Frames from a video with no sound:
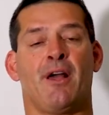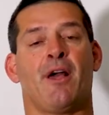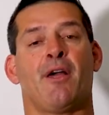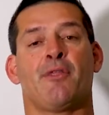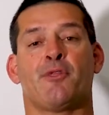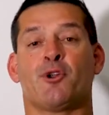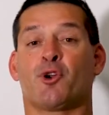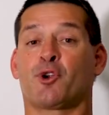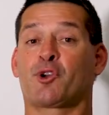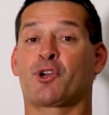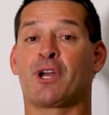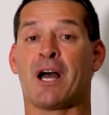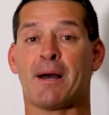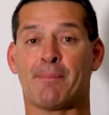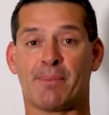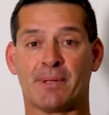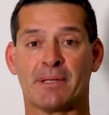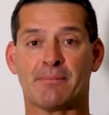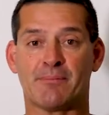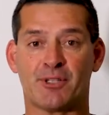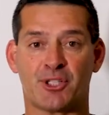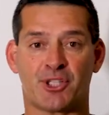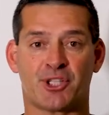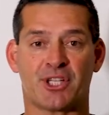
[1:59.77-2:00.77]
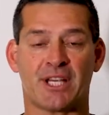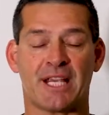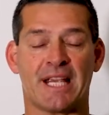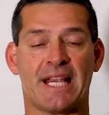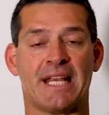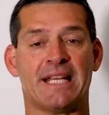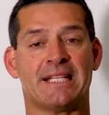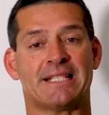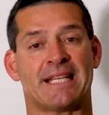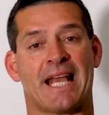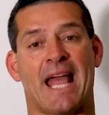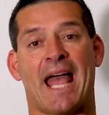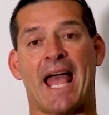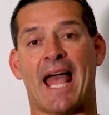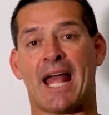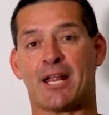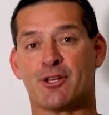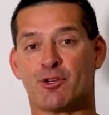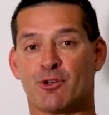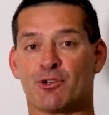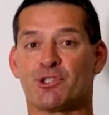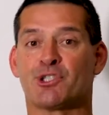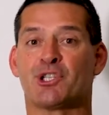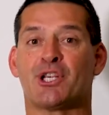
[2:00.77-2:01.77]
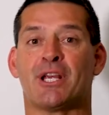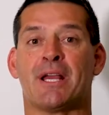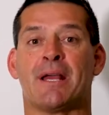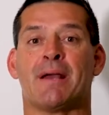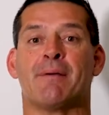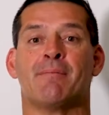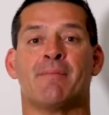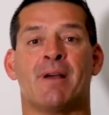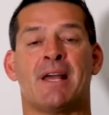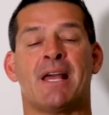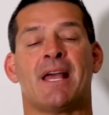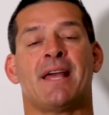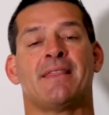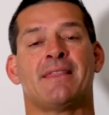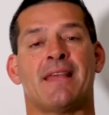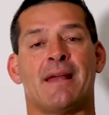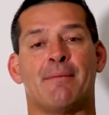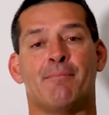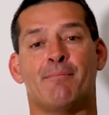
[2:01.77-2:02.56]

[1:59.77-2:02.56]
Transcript: There are a couple of machines at your gym that